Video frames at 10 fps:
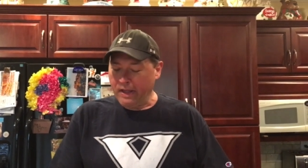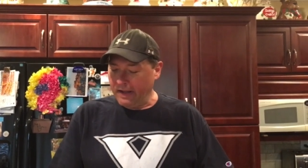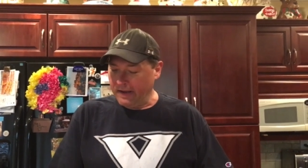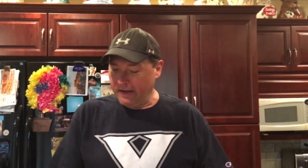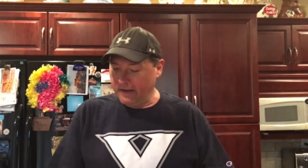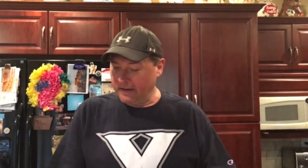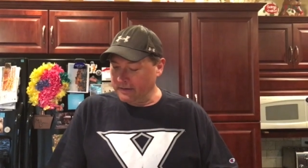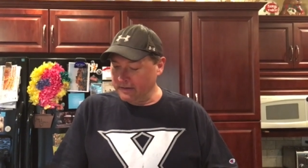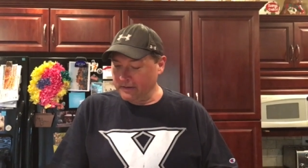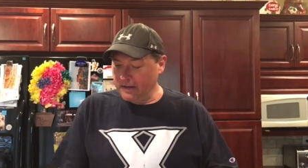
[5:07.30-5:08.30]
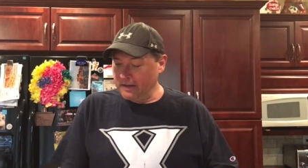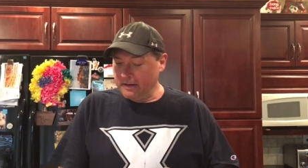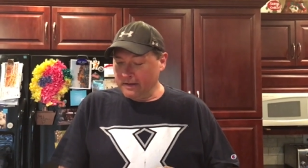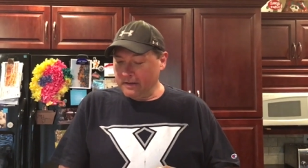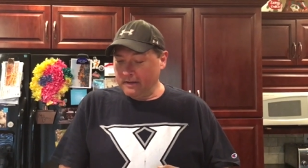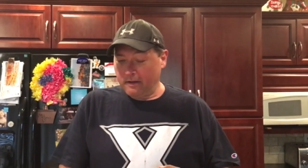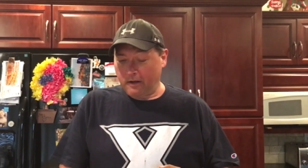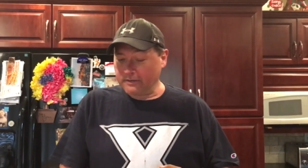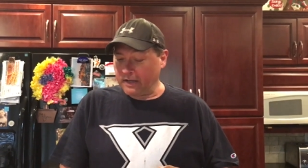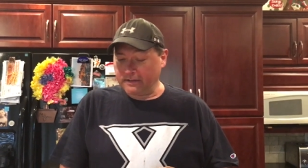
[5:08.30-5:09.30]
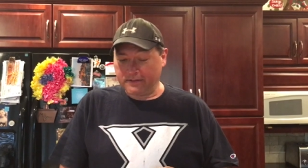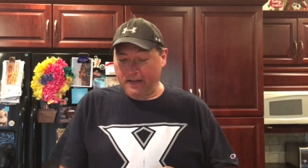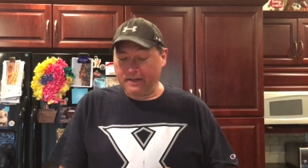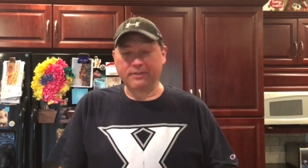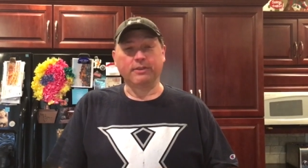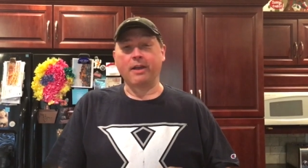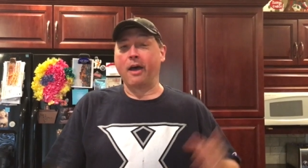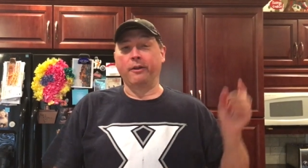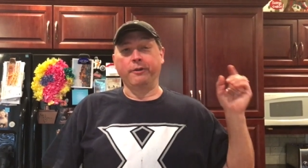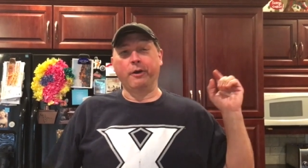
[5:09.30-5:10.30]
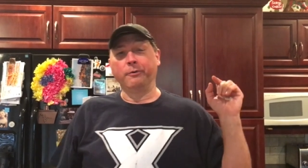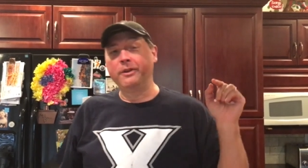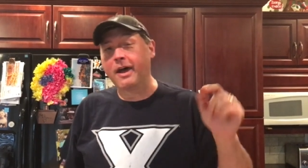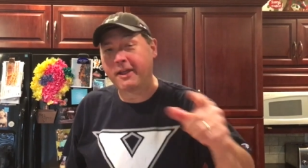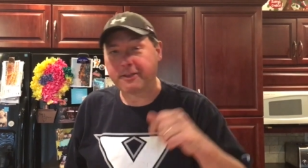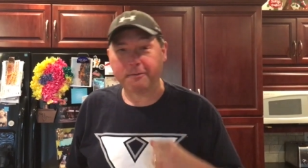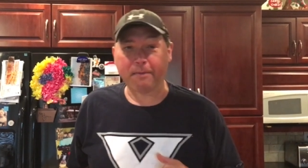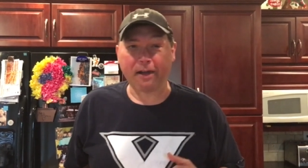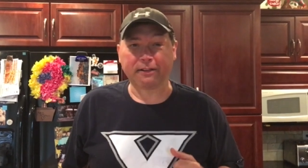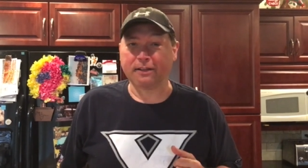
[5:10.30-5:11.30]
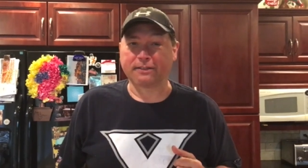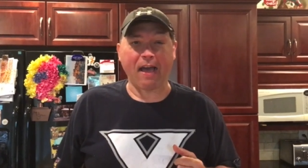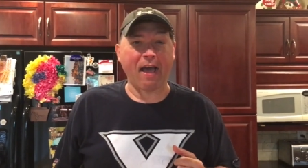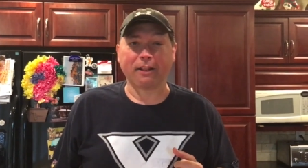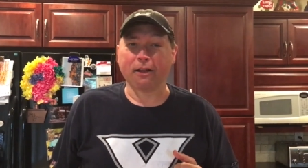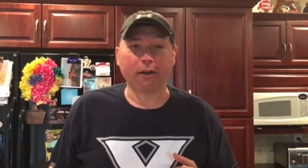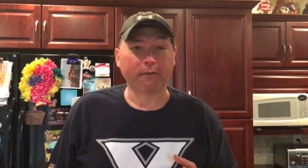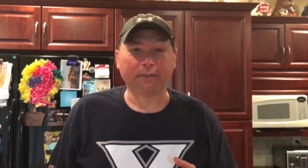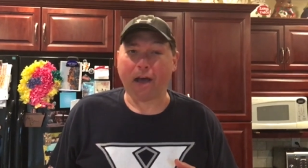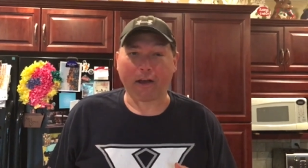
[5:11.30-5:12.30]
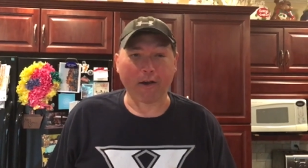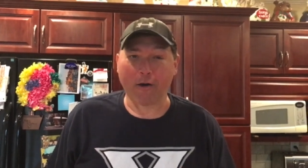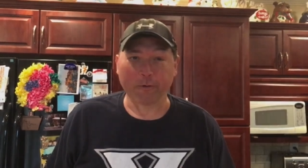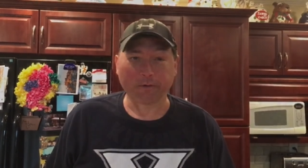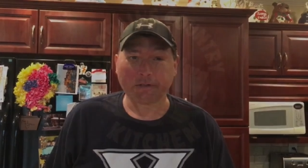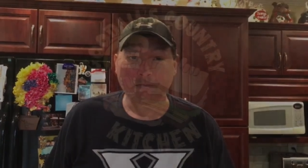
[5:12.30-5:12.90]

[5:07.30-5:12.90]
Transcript: and all I can say is y'all don't know nothing about this I Love Tacos.